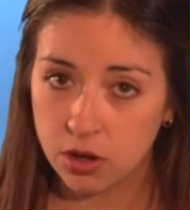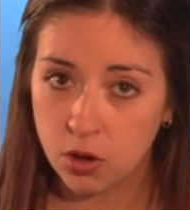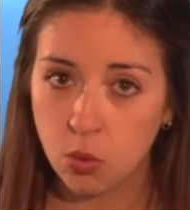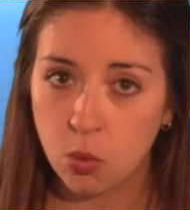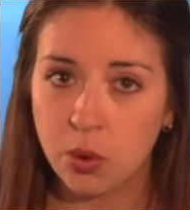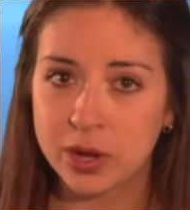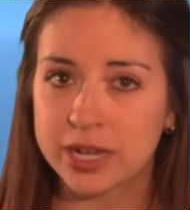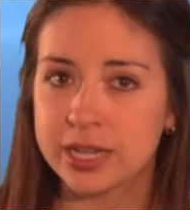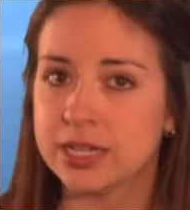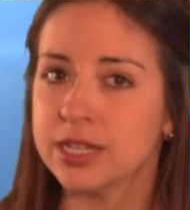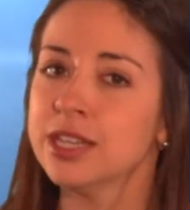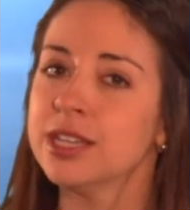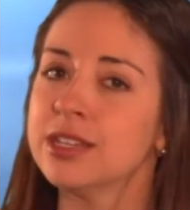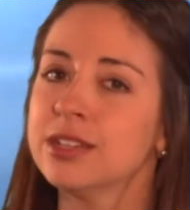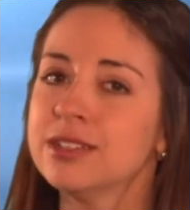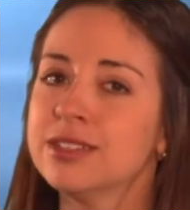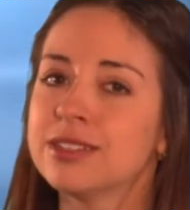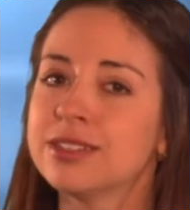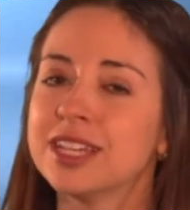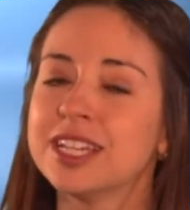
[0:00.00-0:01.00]
what it
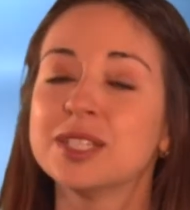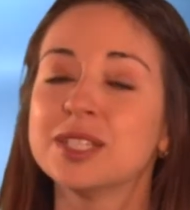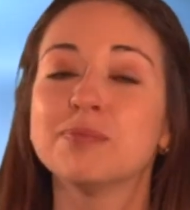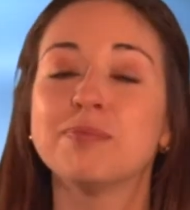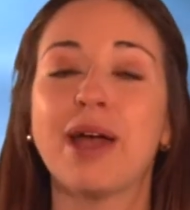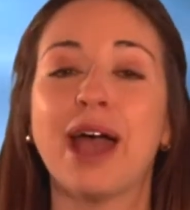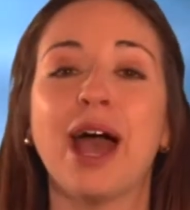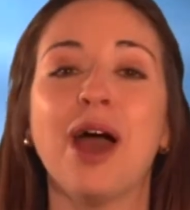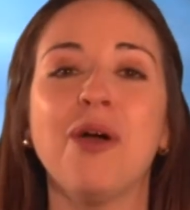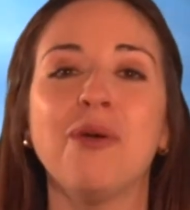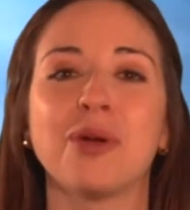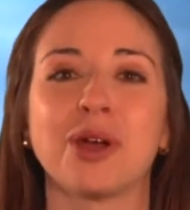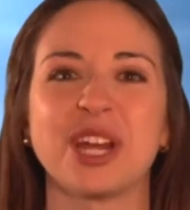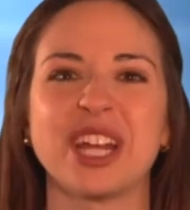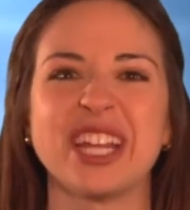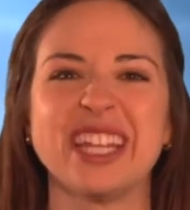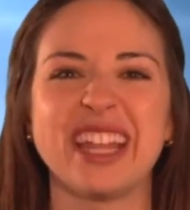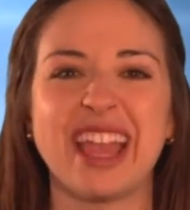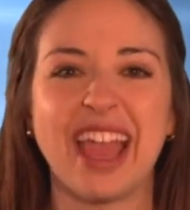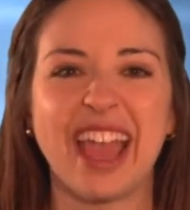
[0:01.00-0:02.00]
needs is power
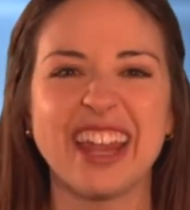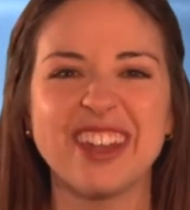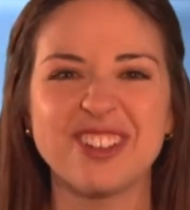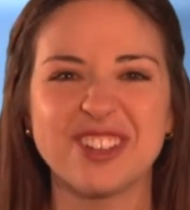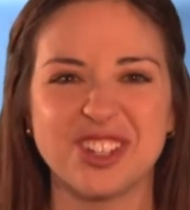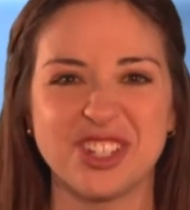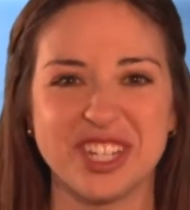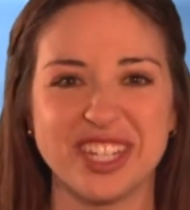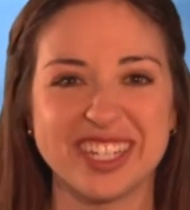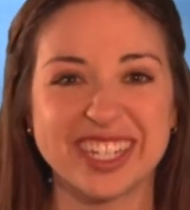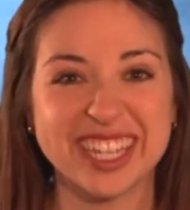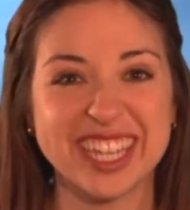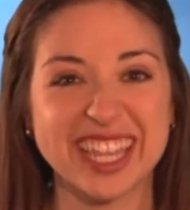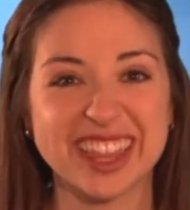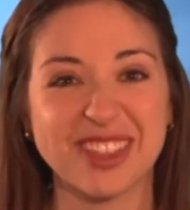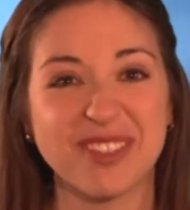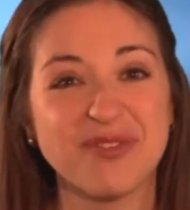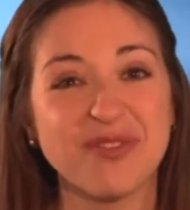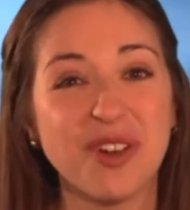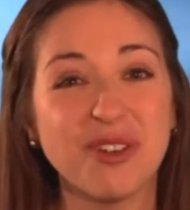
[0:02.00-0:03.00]
and energy to get
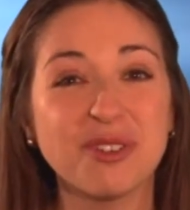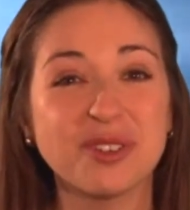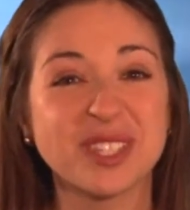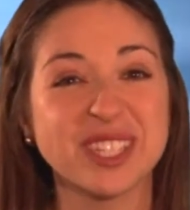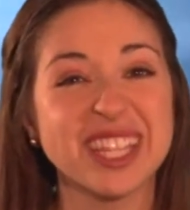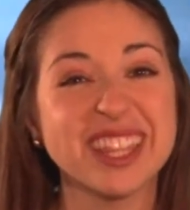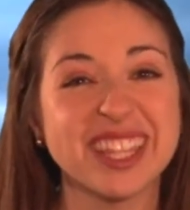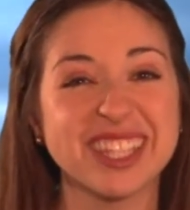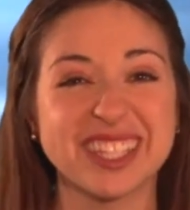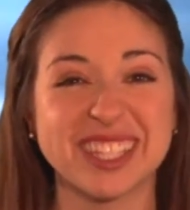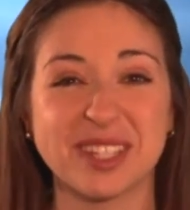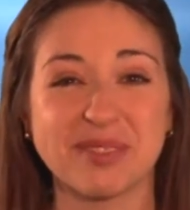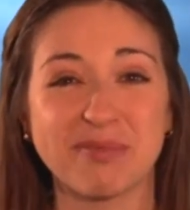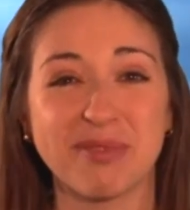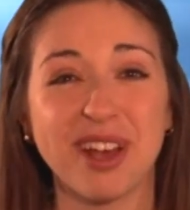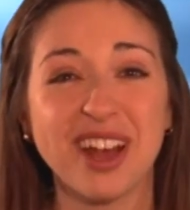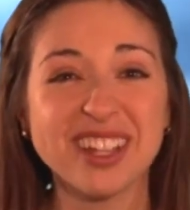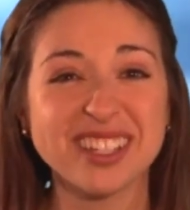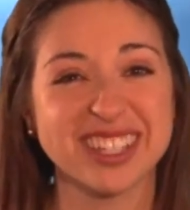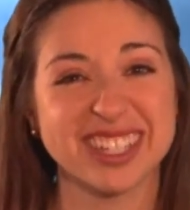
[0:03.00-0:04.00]
the photosynthesis
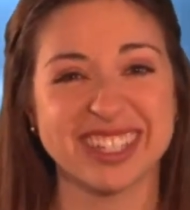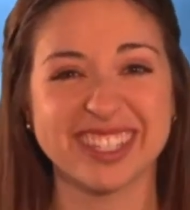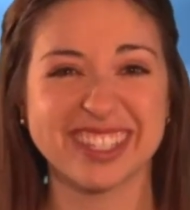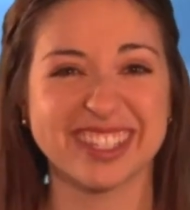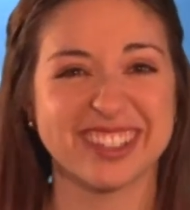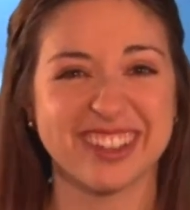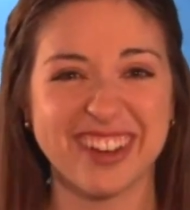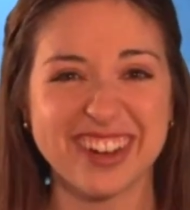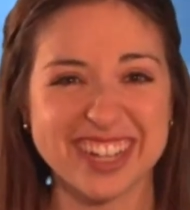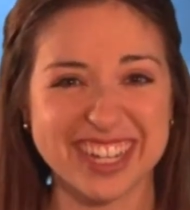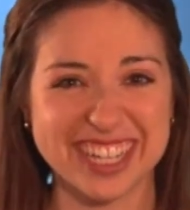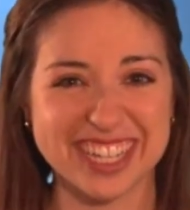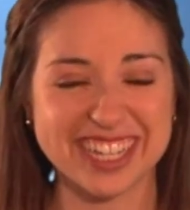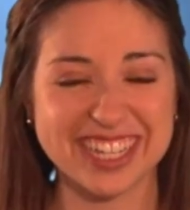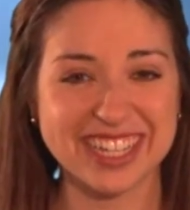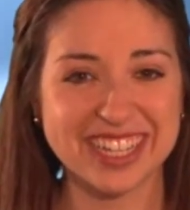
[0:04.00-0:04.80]
process started.